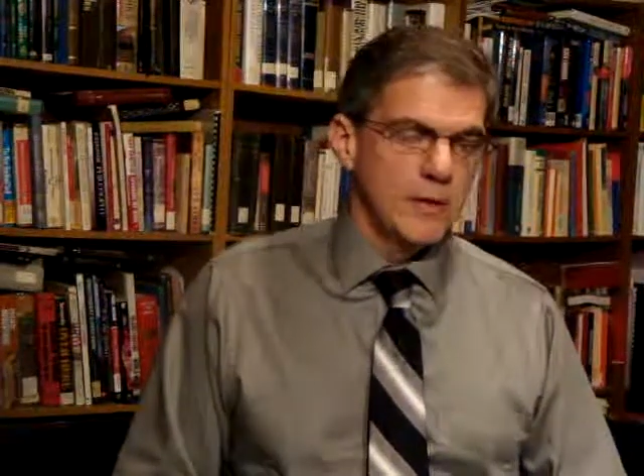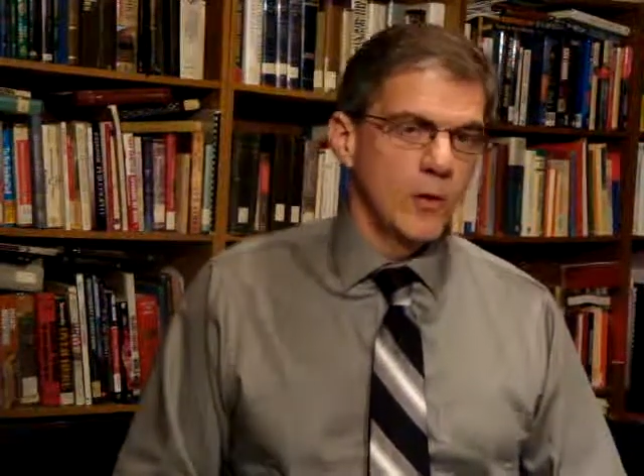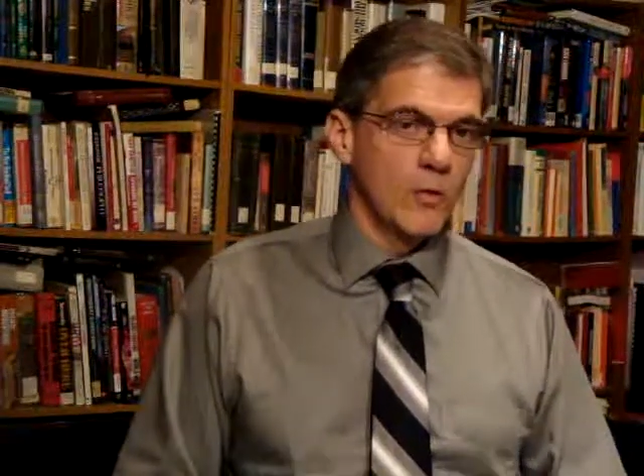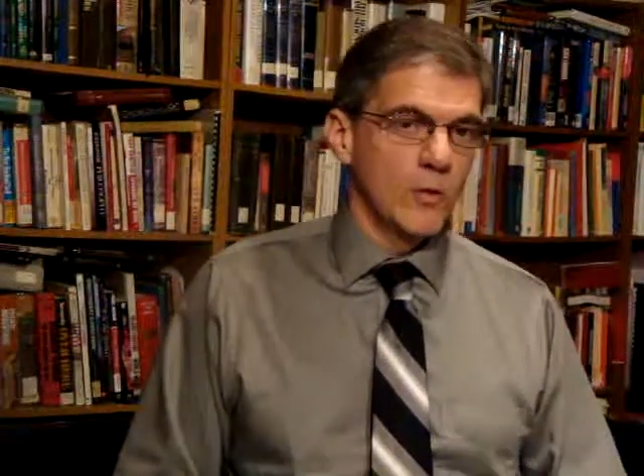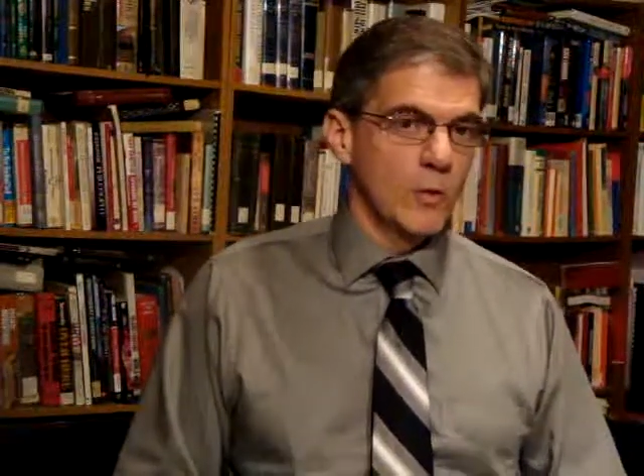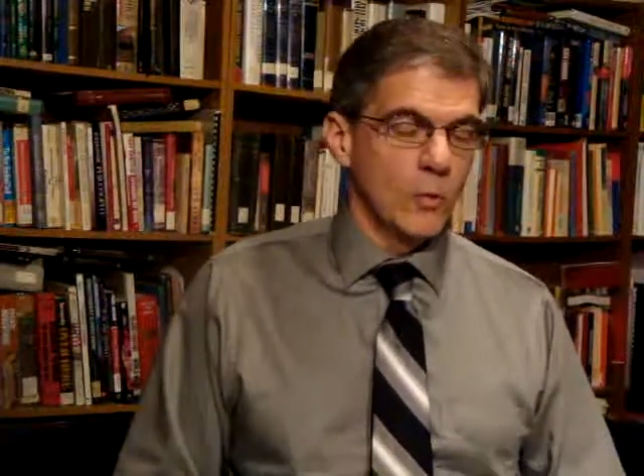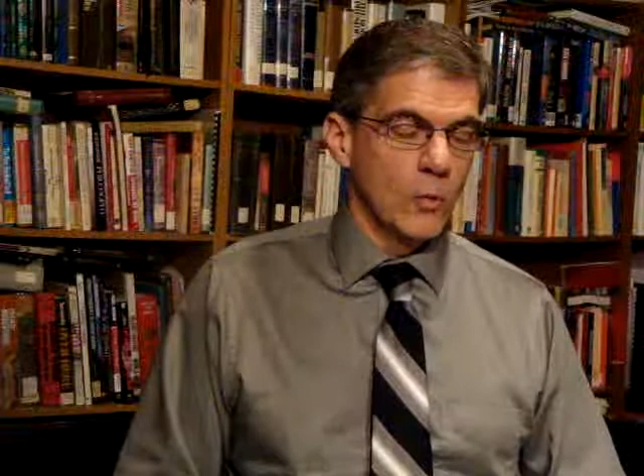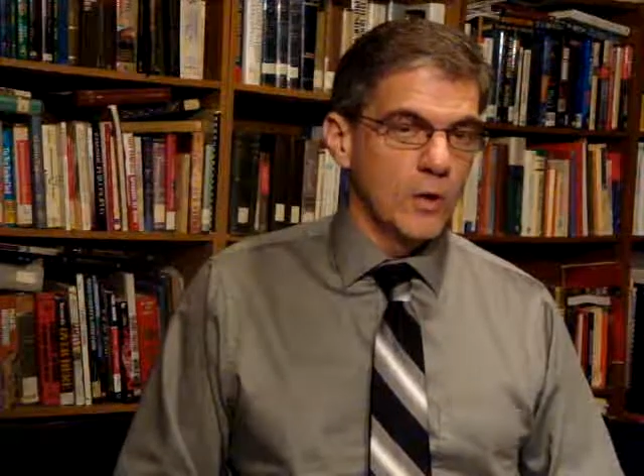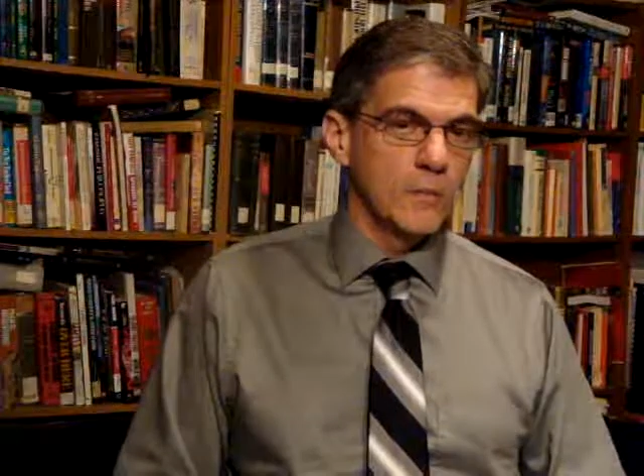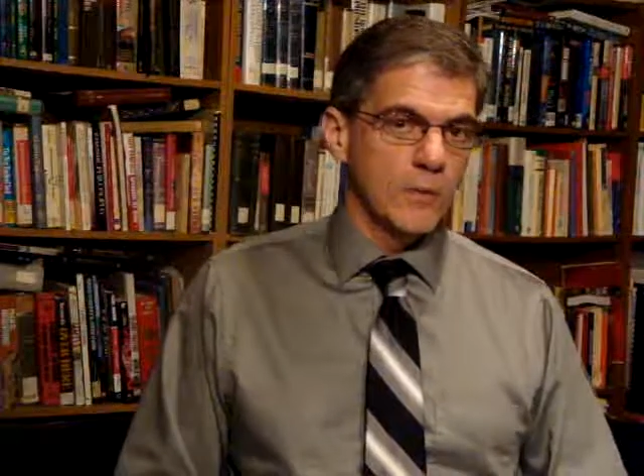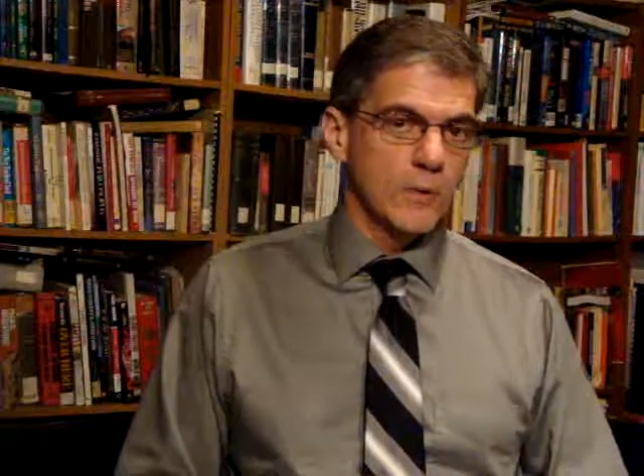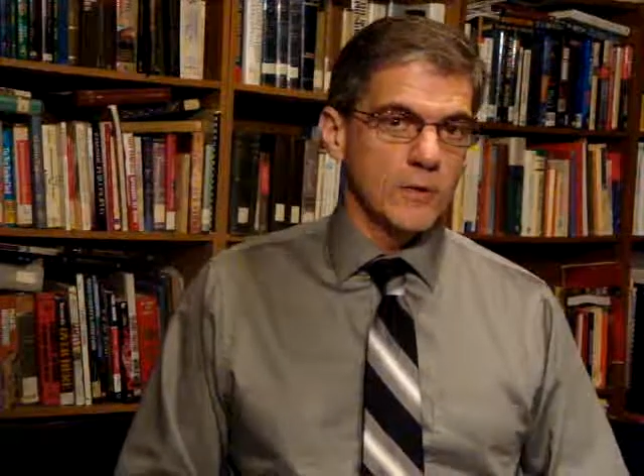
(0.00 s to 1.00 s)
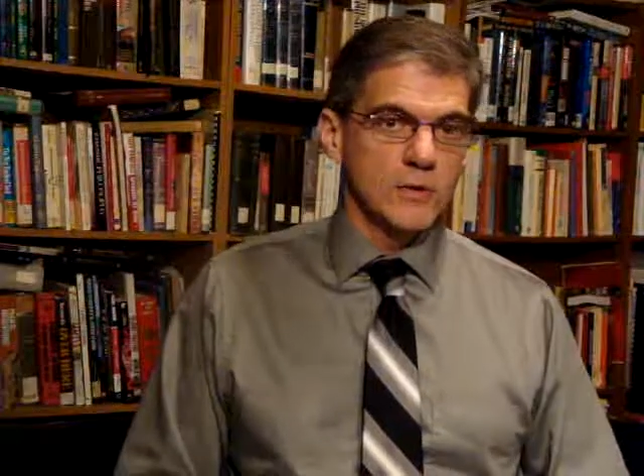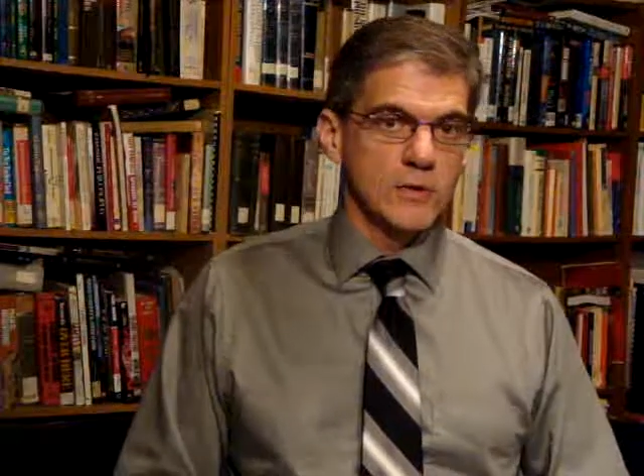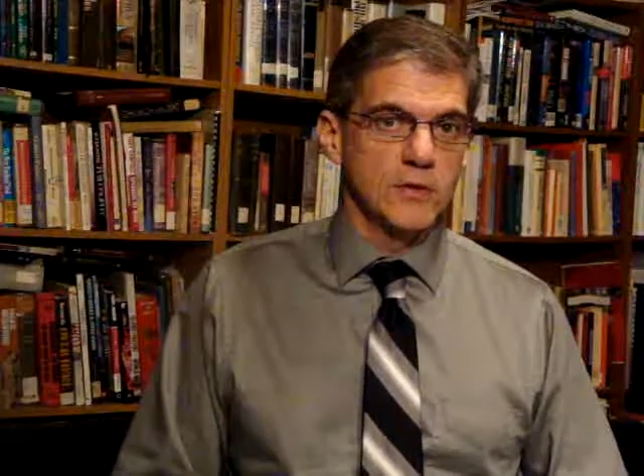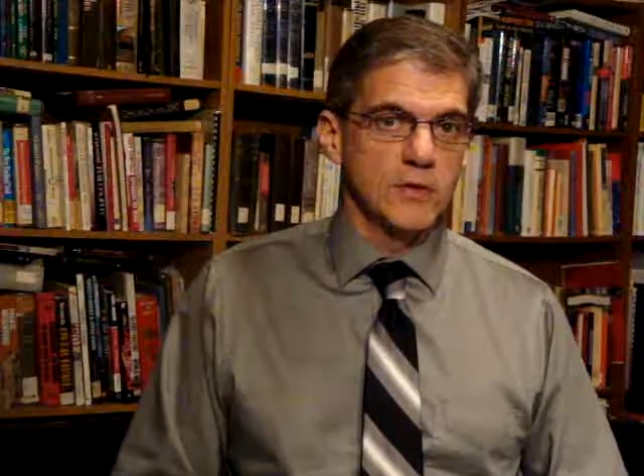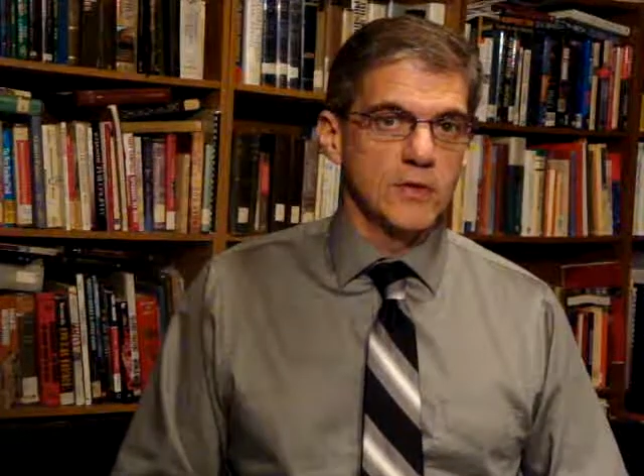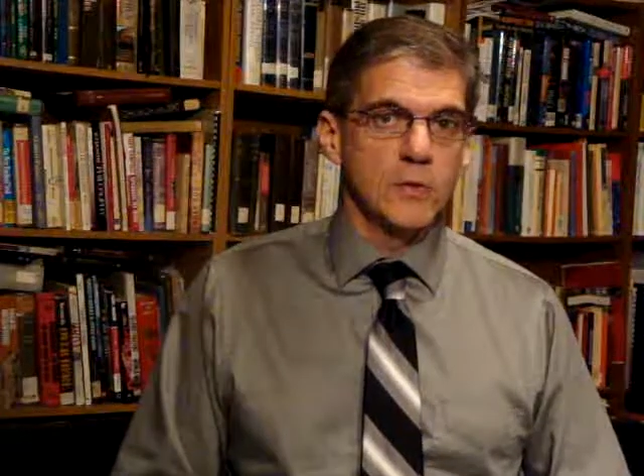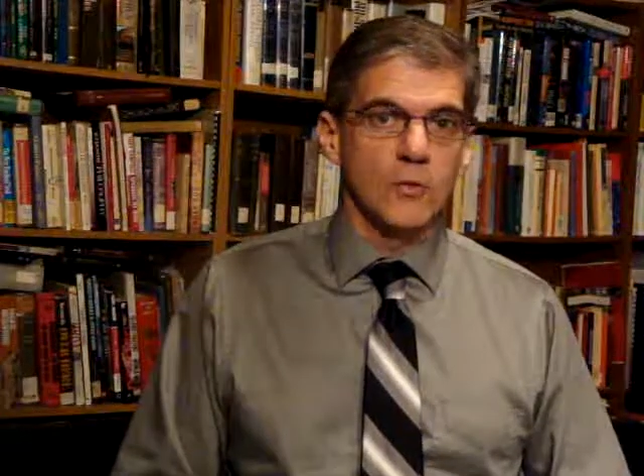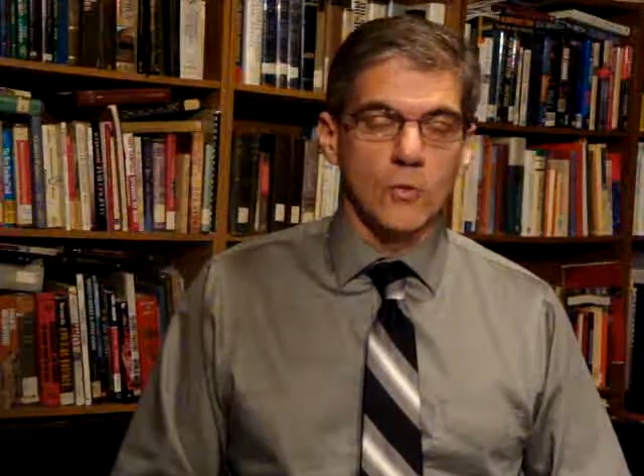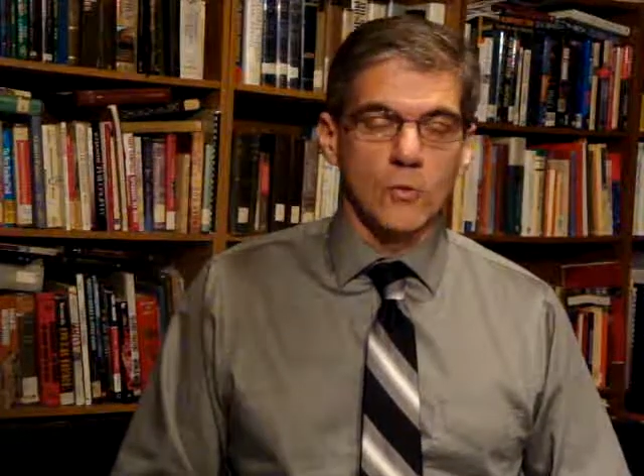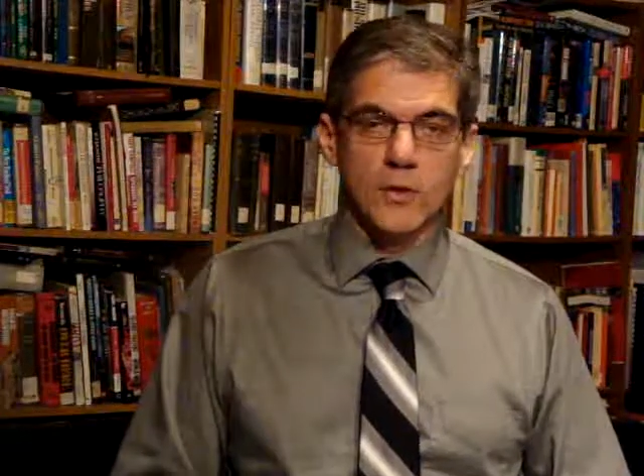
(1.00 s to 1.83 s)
Only one person or